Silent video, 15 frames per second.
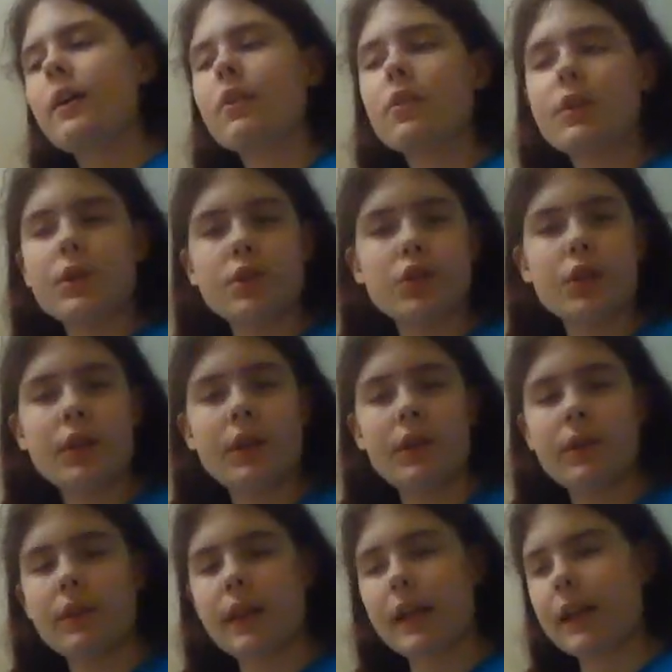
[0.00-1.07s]

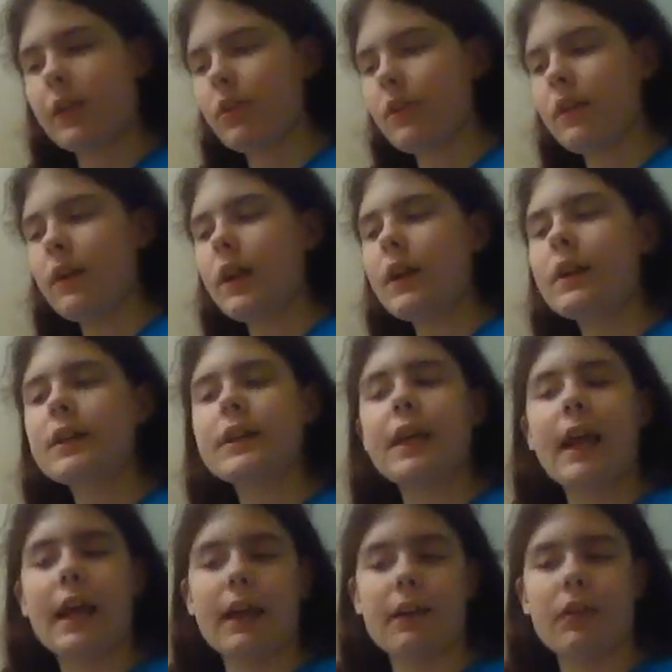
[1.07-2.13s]
solution that is in here
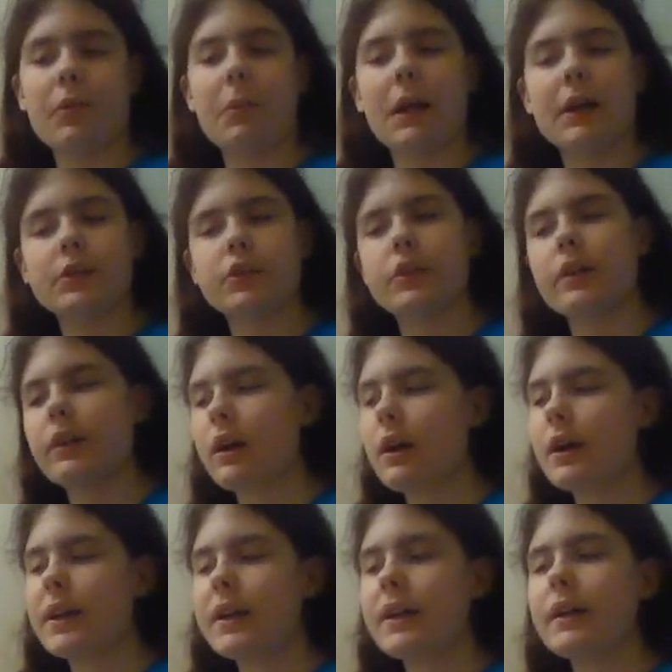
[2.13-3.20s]
can splash in your
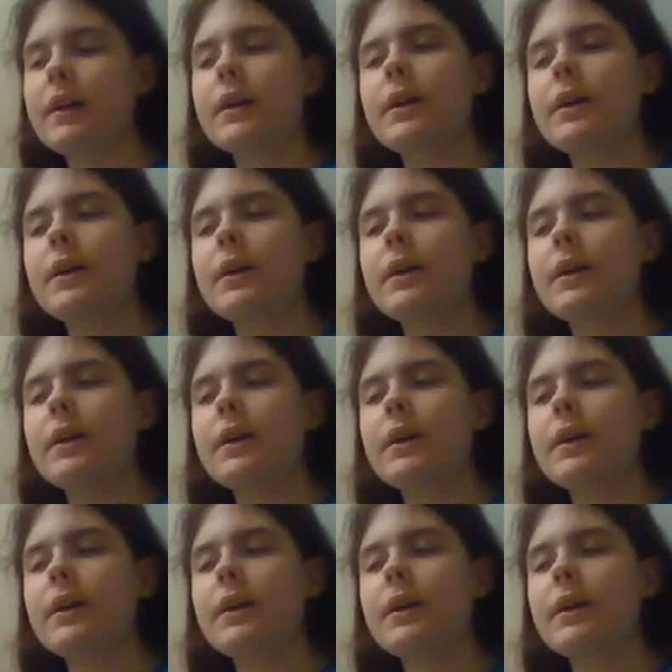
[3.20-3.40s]
eye.